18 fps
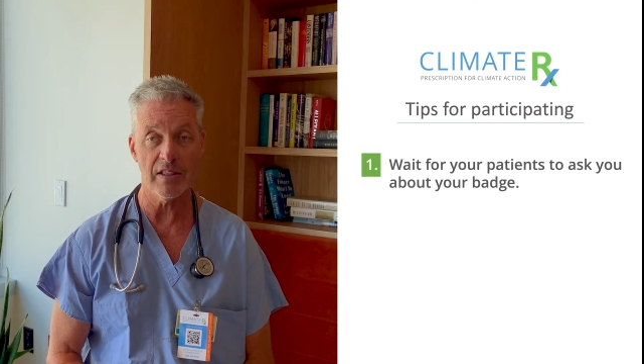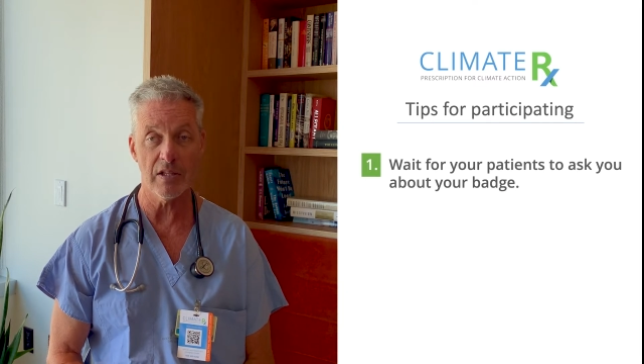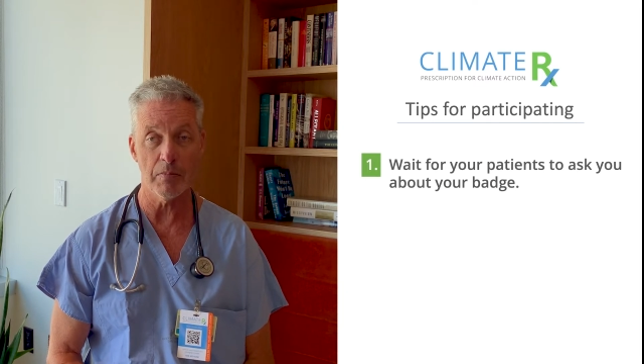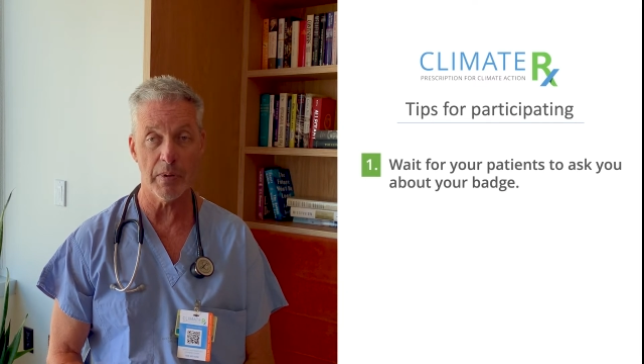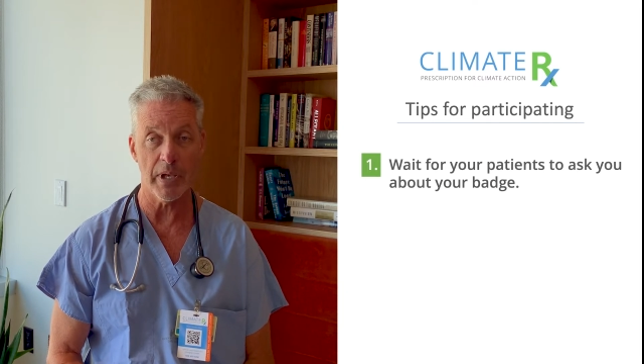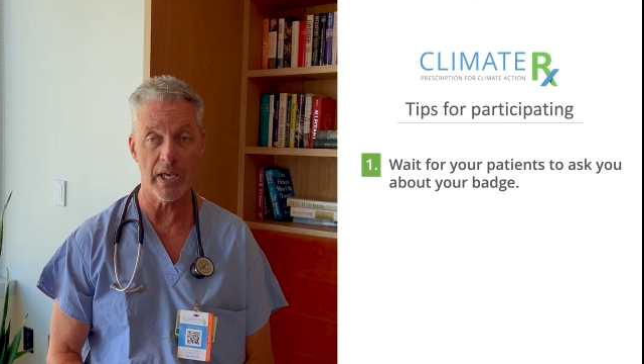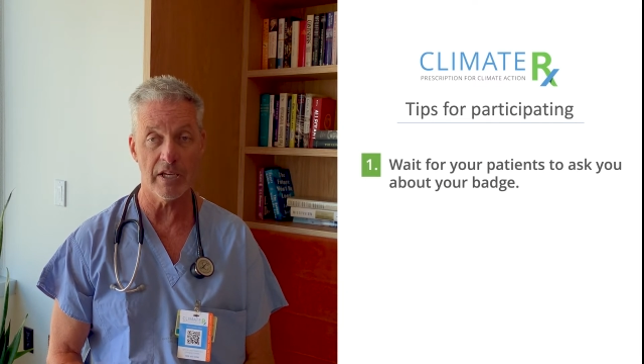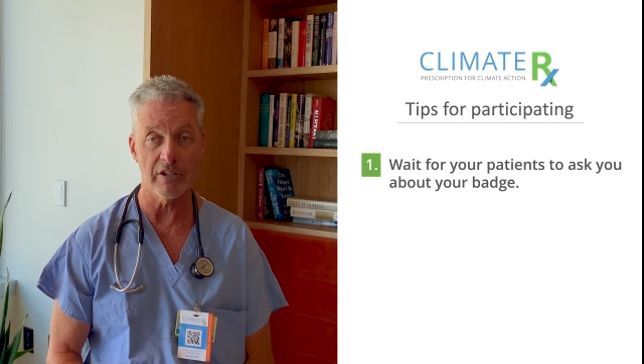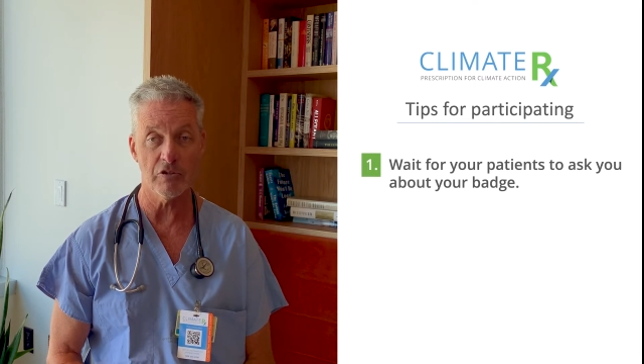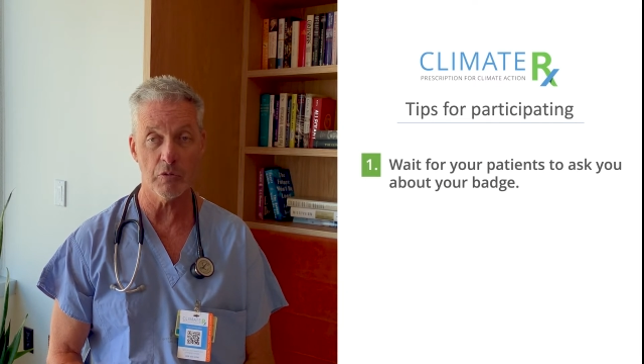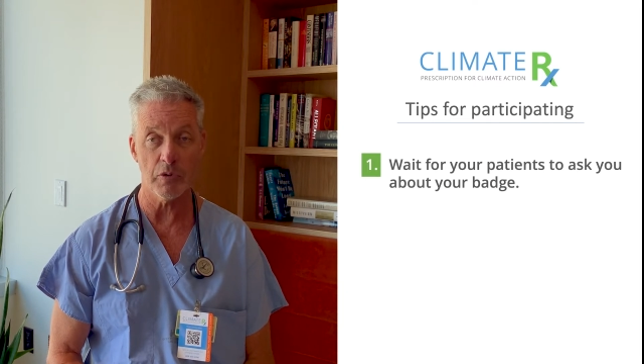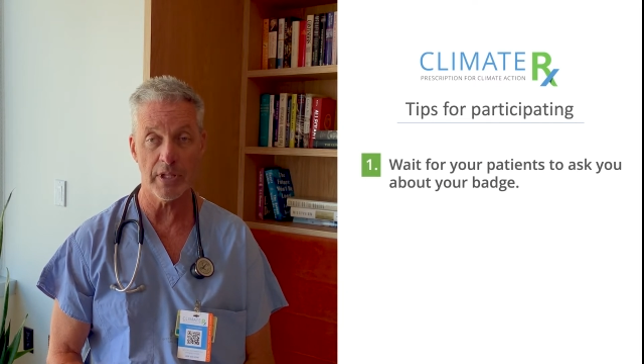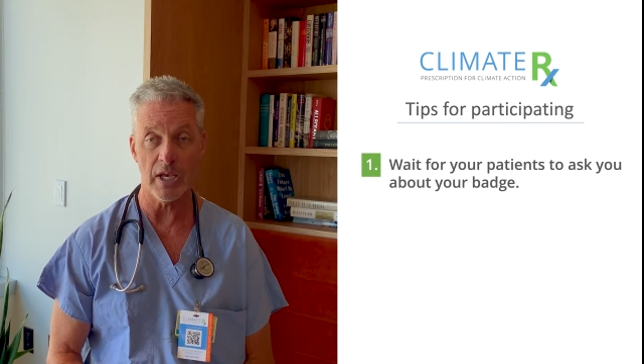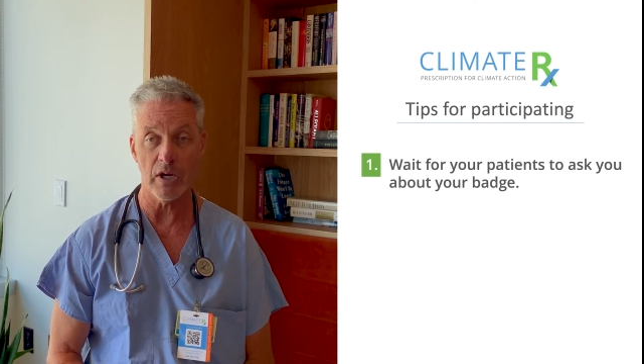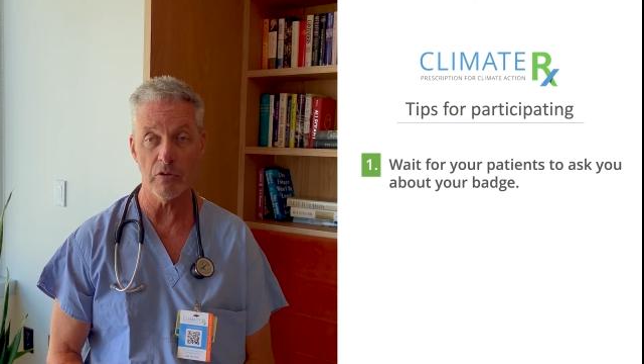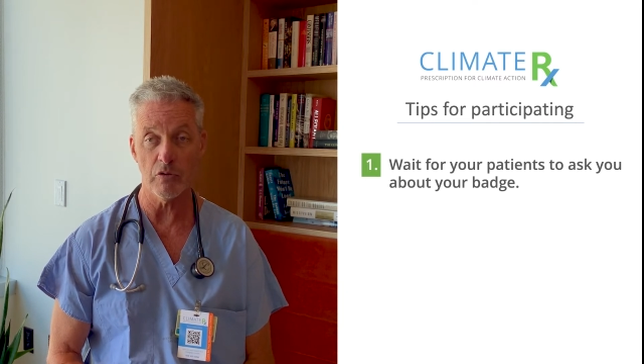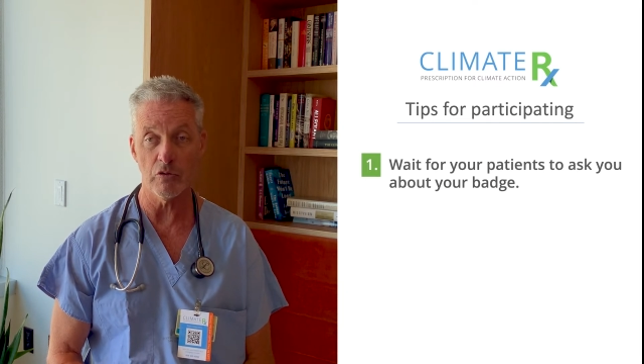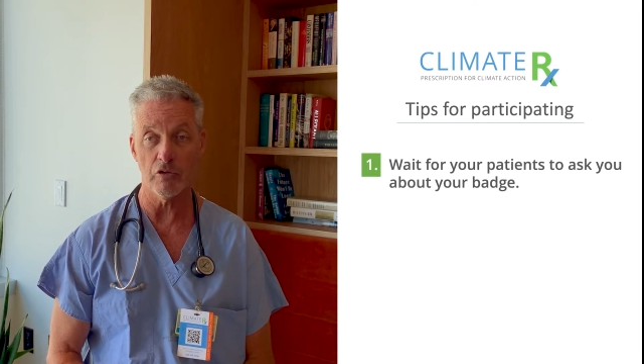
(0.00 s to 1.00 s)
the badge
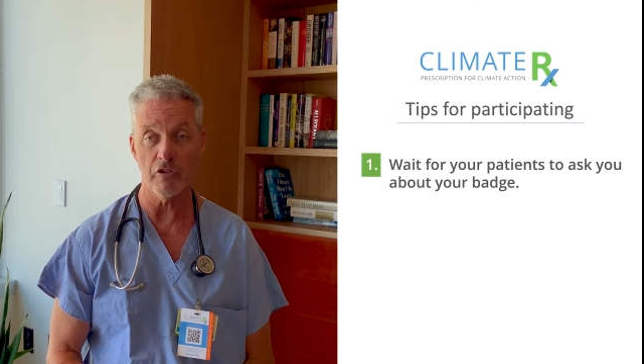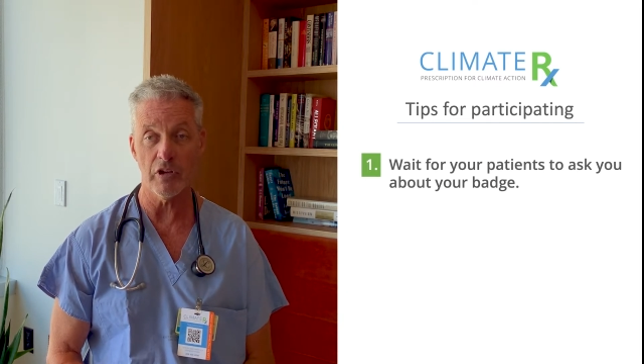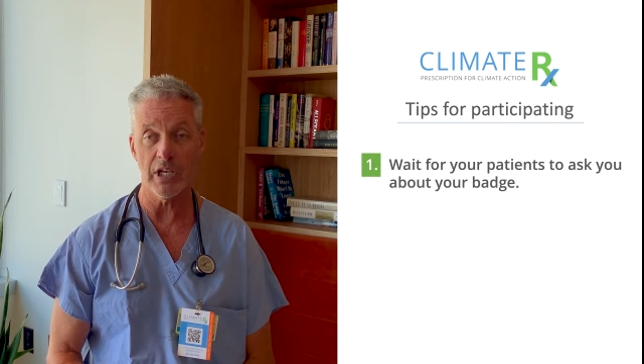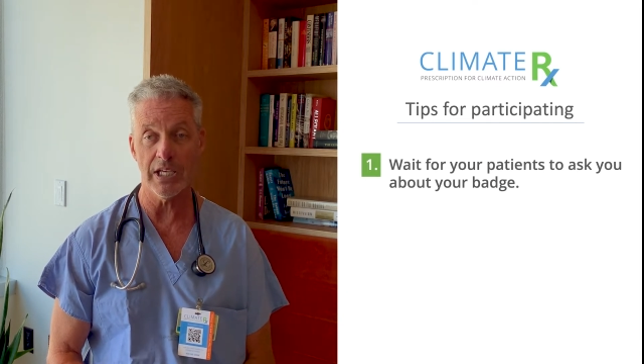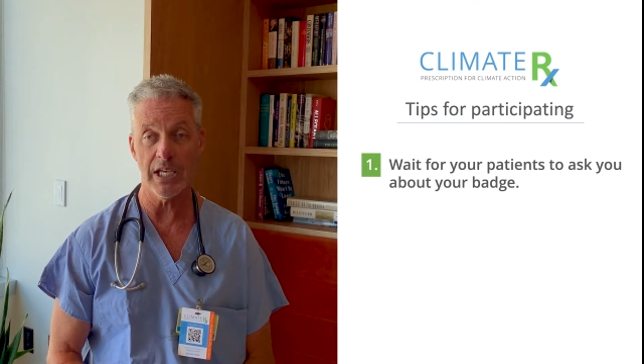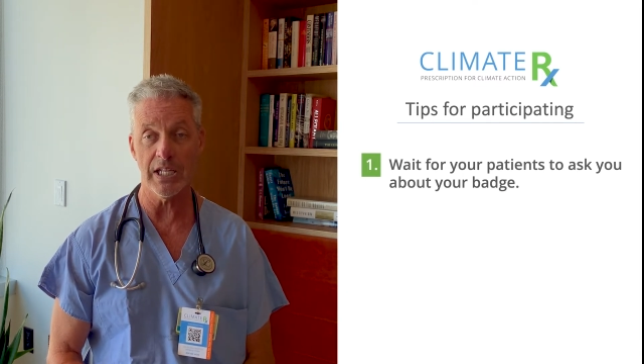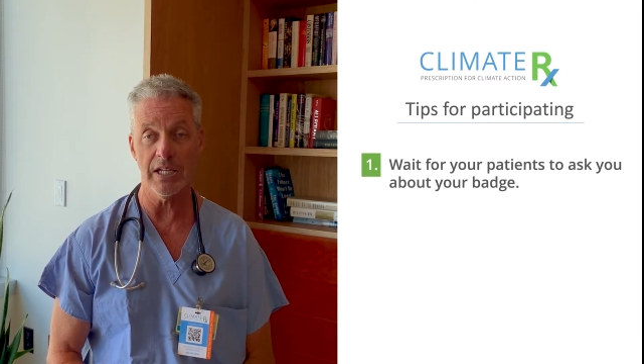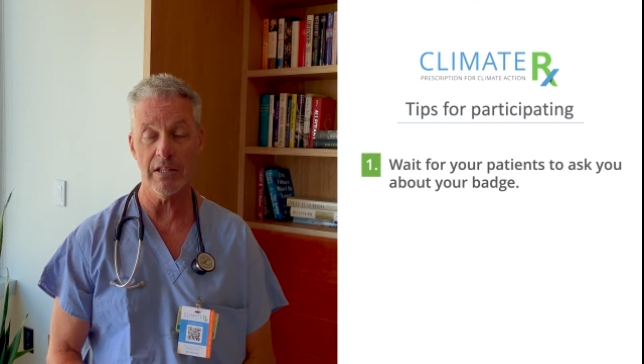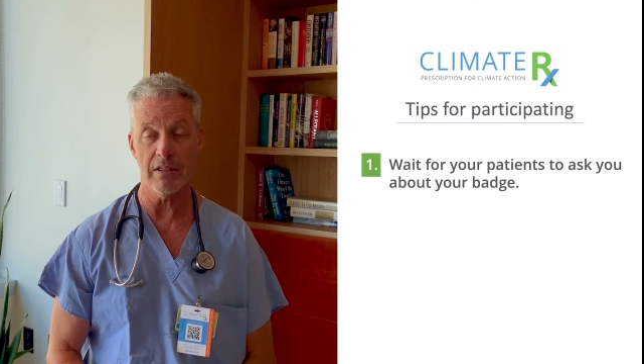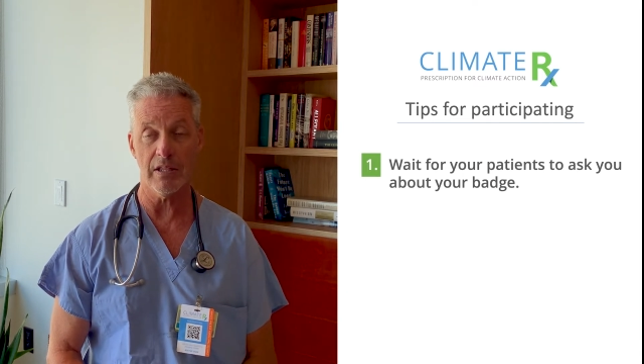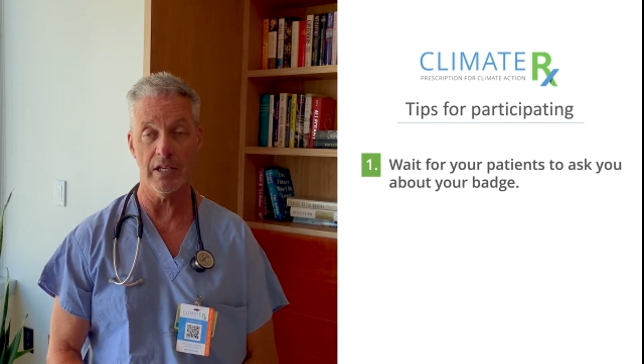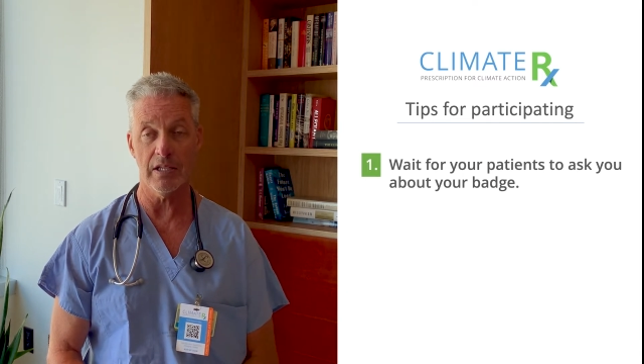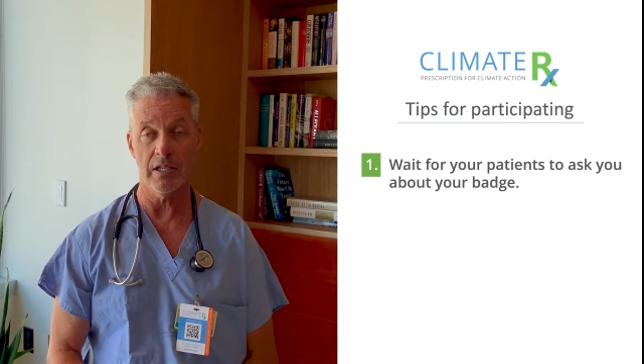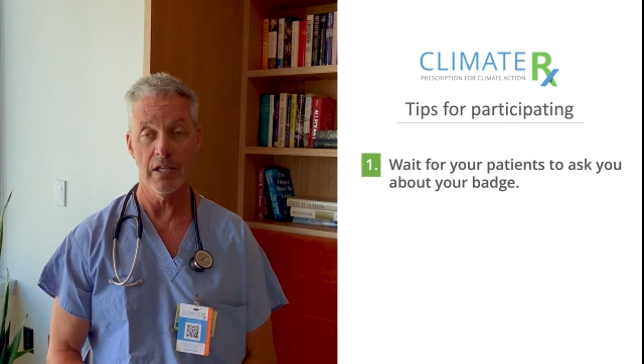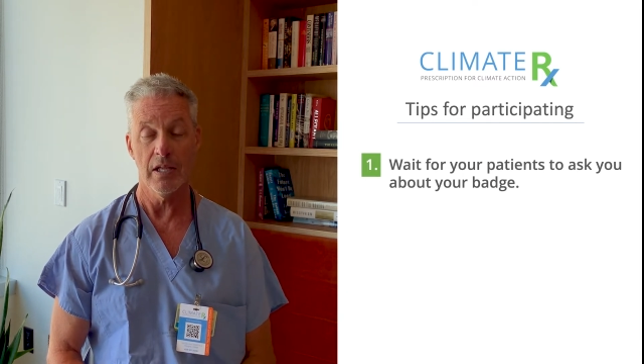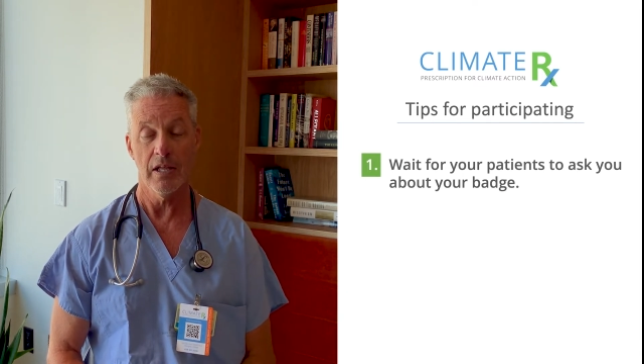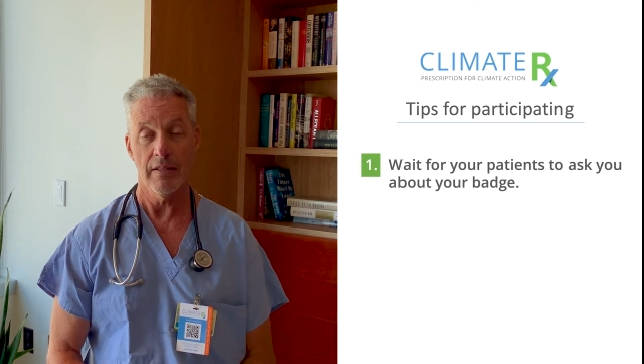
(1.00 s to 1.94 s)
without you saying anything,